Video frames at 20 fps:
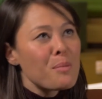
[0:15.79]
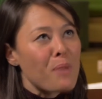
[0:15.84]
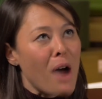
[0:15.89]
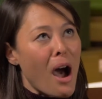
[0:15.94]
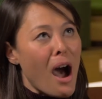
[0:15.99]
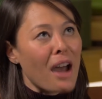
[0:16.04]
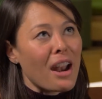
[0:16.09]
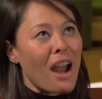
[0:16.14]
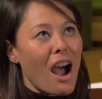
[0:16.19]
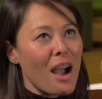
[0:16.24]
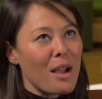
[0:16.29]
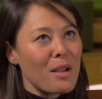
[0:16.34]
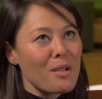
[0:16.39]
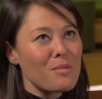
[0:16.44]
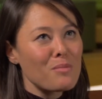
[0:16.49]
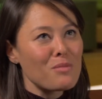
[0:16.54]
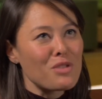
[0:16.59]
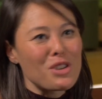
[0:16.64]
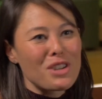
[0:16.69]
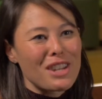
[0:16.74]
but
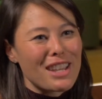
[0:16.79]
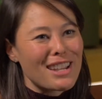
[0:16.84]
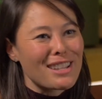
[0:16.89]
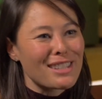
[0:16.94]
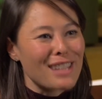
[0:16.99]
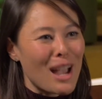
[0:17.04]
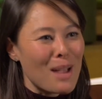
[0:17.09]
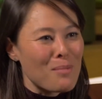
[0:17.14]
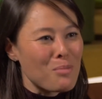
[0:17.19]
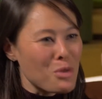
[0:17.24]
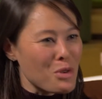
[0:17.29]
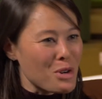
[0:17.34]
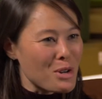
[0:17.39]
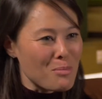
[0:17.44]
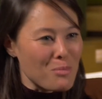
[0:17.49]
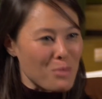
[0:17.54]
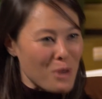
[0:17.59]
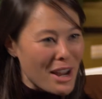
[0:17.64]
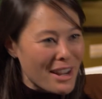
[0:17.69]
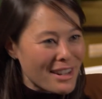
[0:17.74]
I'm UniSA born
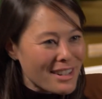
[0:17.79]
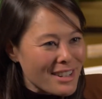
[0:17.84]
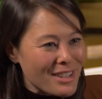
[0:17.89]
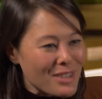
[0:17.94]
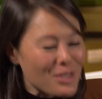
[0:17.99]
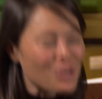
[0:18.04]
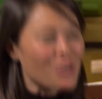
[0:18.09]
and bred,